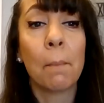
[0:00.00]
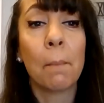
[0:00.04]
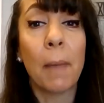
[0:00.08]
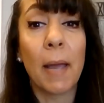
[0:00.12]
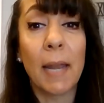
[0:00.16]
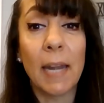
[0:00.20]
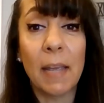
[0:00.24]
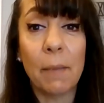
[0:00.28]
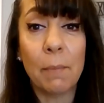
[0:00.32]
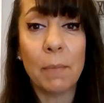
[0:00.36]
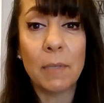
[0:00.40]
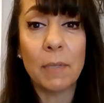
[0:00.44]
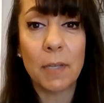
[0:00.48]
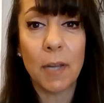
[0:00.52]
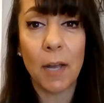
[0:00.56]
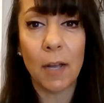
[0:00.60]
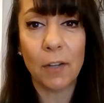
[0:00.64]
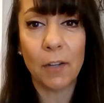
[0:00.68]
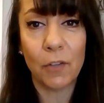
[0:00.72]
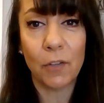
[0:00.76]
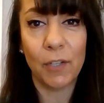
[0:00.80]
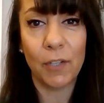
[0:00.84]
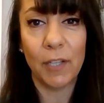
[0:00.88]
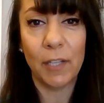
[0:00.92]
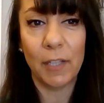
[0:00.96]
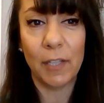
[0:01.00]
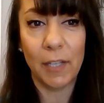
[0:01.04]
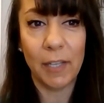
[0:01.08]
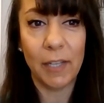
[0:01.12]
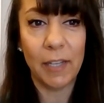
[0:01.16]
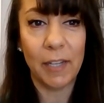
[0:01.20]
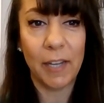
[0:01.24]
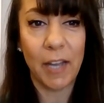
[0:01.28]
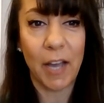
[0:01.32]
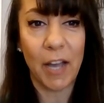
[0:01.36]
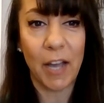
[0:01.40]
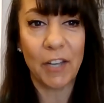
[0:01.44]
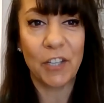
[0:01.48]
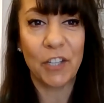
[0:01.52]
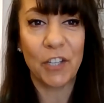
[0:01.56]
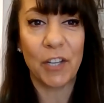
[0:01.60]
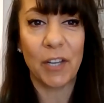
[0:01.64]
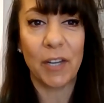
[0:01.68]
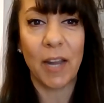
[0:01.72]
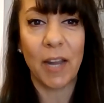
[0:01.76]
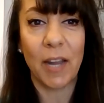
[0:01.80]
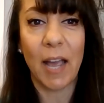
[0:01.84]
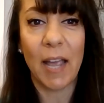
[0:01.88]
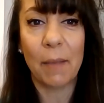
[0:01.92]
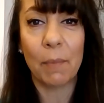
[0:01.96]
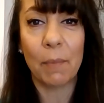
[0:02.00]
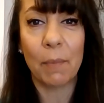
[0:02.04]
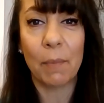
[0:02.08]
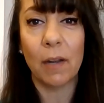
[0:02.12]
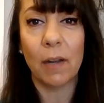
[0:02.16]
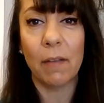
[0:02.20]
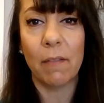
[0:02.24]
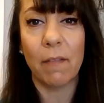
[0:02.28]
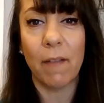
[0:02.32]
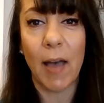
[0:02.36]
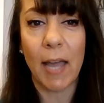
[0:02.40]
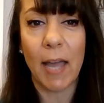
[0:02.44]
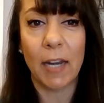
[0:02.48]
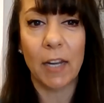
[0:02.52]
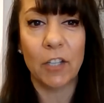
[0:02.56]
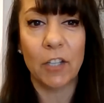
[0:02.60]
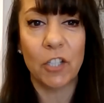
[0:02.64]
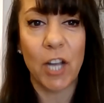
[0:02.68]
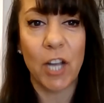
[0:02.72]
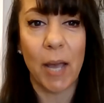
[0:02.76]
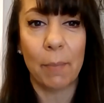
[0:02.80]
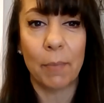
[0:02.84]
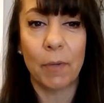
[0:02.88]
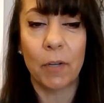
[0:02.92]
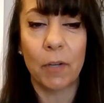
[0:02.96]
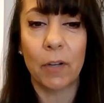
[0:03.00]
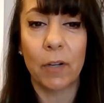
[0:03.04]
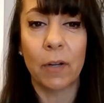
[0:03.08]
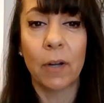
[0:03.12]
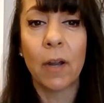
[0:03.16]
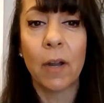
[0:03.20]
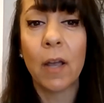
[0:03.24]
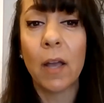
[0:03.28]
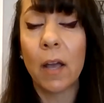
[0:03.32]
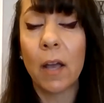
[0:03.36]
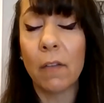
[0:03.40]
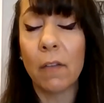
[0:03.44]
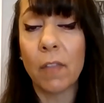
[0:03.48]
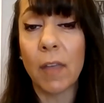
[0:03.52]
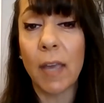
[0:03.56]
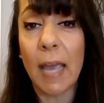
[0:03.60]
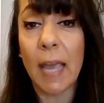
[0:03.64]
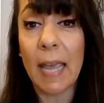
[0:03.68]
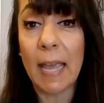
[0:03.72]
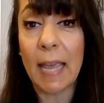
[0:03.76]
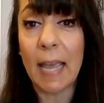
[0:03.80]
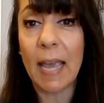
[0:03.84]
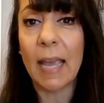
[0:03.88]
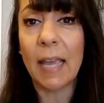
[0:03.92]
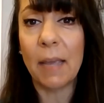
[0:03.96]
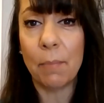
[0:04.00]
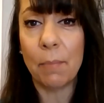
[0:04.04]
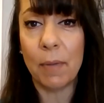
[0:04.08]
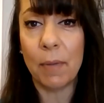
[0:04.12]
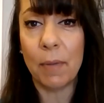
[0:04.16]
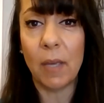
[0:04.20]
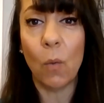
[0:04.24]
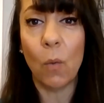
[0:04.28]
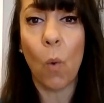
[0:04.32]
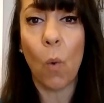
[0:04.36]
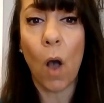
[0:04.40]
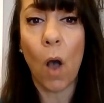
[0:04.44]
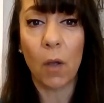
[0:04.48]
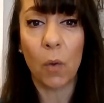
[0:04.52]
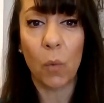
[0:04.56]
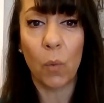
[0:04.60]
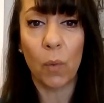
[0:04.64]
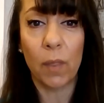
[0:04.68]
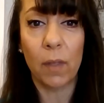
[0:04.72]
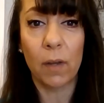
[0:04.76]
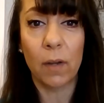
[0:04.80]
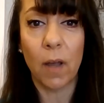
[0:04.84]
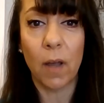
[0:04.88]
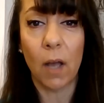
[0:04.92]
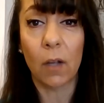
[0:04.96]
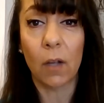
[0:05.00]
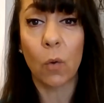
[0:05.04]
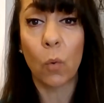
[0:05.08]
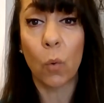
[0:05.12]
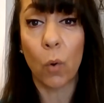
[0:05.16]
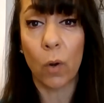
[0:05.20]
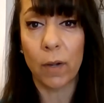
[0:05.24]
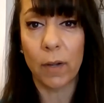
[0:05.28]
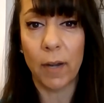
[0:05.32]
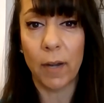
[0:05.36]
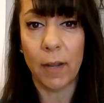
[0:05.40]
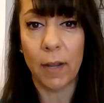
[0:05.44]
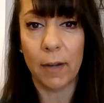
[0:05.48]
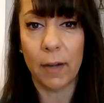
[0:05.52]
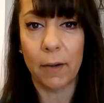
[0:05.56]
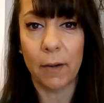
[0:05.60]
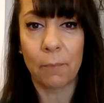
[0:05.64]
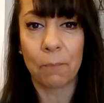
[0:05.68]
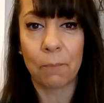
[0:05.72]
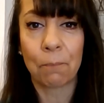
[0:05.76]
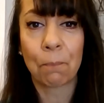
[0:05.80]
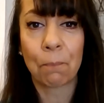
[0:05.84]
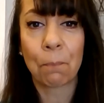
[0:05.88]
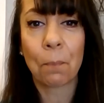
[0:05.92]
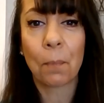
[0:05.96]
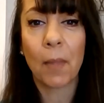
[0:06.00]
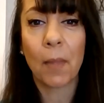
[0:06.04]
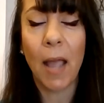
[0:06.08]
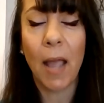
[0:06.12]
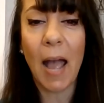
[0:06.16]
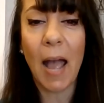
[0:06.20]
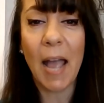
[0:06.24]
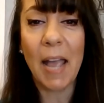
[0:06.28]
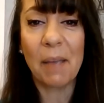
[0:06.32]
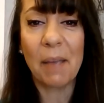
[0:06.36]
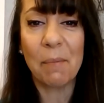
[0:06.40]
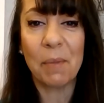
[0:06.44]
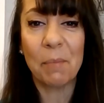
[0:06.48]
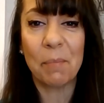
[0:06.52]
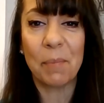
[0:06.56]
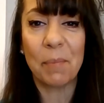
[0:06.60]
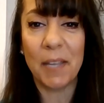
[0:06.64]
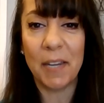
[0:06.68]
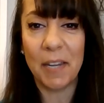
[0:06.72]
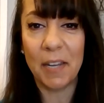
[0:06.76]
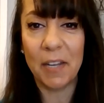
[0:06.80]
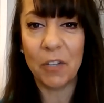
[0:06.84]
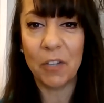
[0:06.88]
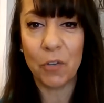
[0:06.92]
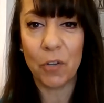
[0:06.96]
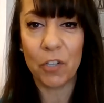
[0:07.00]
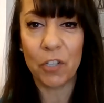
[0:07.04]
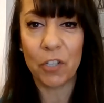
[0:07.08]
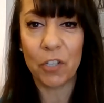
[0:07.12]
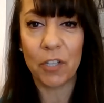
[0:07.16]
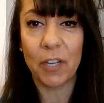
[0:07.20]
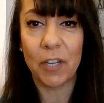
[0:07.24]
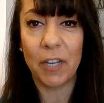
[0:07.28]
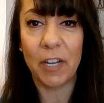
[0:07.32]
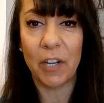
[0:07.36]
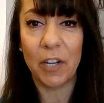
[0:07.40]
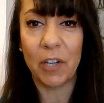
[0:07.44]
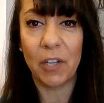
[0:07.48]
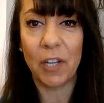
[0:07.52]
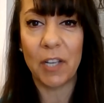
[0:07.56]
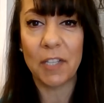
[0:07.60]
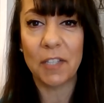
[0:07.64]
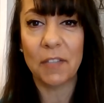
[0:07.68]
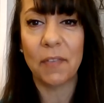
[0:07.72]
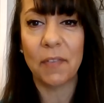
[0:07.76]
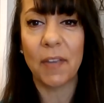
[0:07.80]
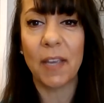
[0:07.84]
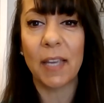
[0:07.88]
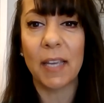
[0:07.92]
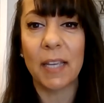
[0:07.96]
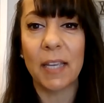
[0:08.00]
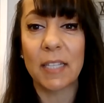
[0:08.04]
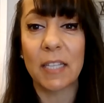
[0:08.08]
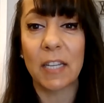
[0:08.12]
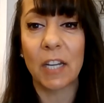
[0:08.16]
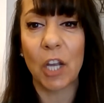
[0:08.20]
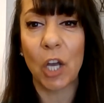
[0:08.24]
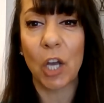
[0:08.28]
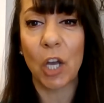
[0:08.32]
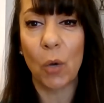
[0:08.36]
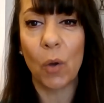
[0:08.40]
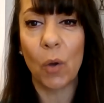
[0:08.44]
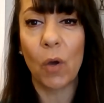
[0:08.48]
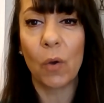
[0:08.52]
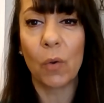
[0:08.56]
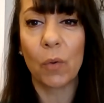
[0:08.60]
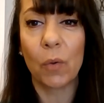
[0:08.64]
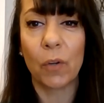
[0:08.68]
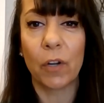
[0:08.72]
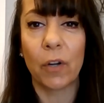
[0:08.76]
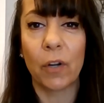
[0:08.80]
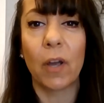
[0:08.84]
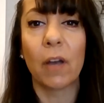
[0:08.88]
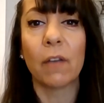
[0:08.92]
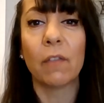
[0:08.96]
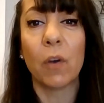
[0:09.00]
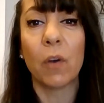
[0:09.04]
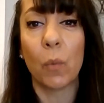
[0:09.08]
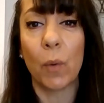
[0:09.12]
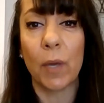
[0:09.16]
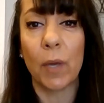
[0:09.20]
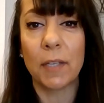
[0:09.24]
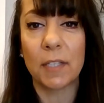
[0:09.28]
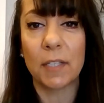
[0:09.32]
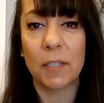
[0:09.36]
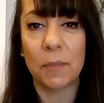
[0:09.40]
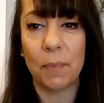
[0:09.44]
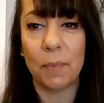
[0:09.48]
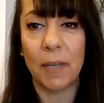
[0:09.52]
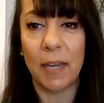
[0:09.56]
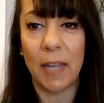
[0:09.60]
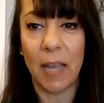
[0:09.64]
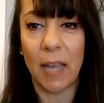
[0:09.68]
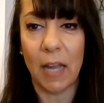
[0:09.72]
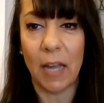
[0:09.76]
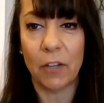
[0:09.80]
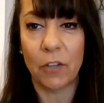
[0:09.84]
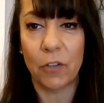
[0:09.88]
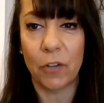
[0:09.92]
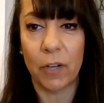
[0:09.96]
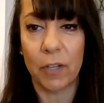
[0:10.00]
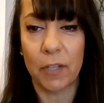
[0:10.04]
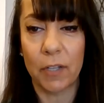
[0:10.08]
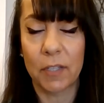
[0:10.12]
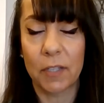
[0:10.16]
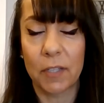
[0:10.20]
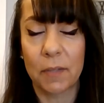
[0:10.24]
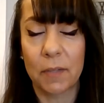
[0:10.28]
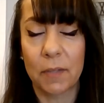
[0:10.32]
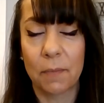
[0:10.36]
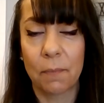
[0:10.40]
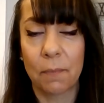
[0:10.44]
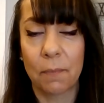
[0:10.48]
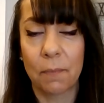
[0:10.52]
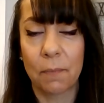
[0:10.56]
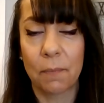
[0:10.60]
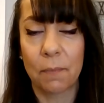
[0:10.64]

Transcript: My name is Dr. Lilly Hidaji, and I am the Nevada chapter of the AAP Walk with a Doc coordinator. I am a pediatrician here in Las Vegas and co-owner of Oasis Pediatrics.